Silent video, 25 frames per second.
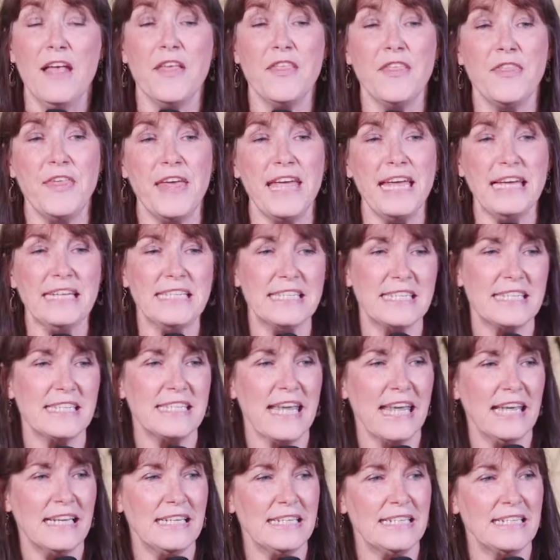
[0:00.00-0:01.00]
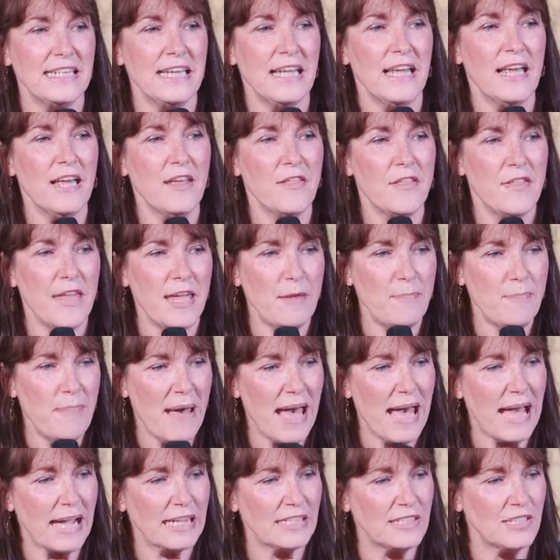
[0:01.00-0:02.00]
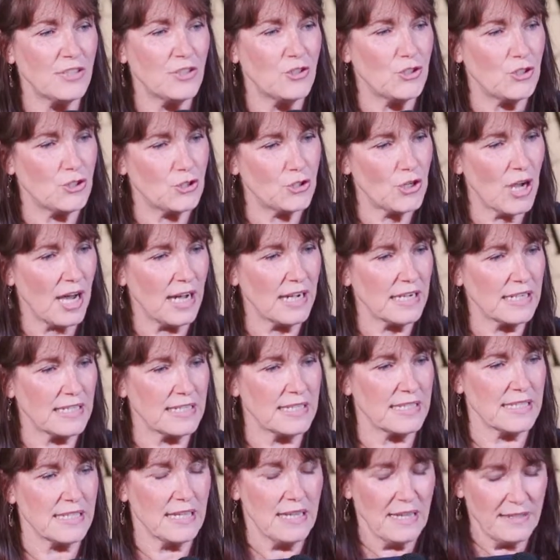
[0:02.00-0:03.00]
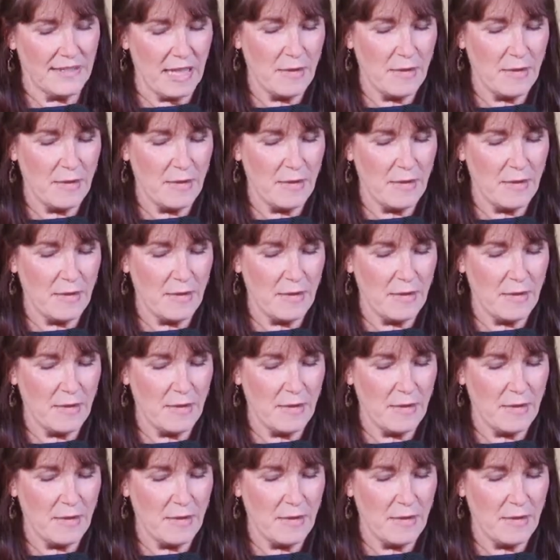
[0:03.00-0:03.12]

they sent, they packed trucks,